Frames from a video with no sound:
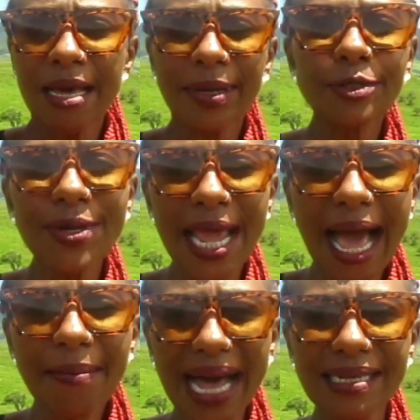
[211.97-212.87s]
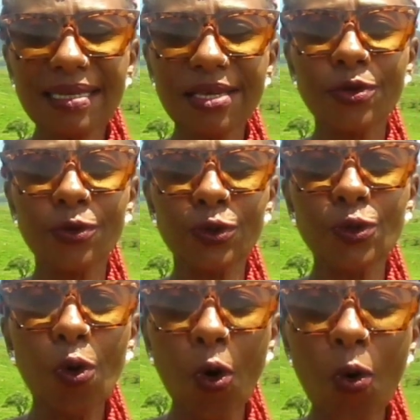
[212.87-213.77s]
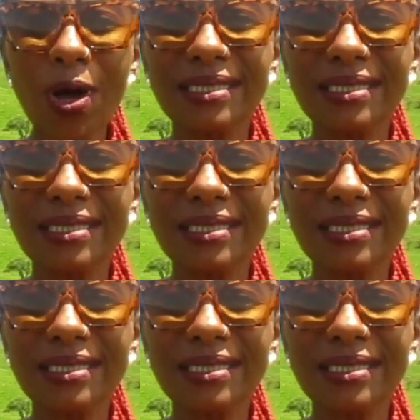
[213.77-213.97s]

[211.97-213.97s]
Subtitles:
But today I'm asking you to go